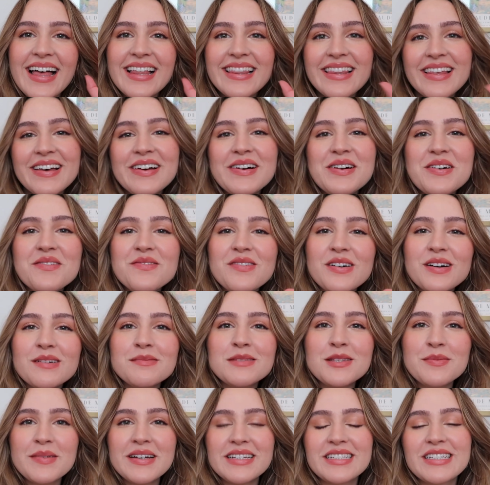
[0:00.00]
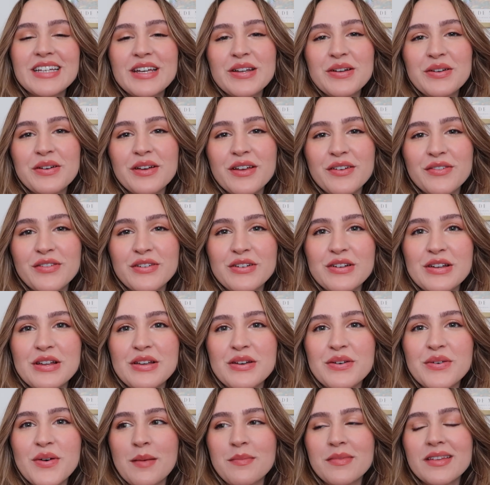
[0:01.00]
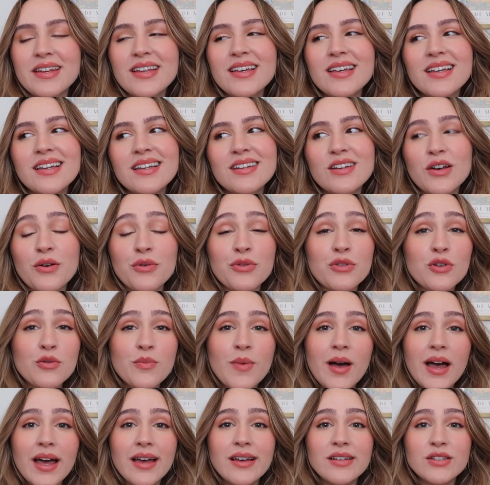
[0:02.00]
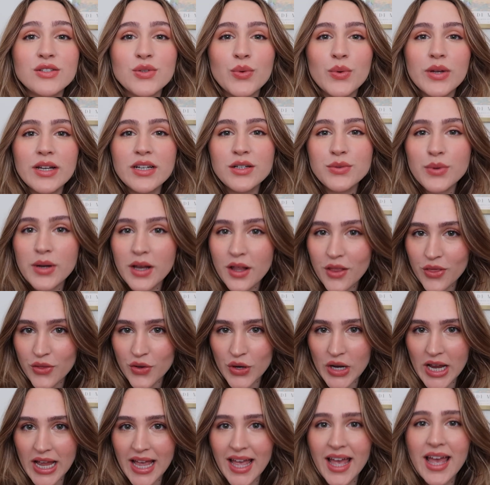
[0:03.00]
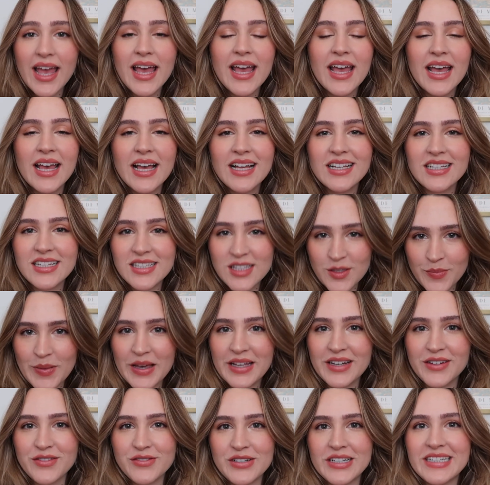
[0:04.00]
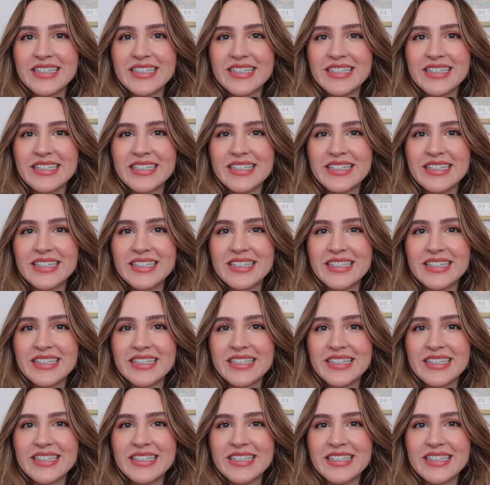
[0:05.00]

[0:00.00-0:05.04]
Hello, welcome to my channel if you're new. I'm gonna go through my 2023 anticipated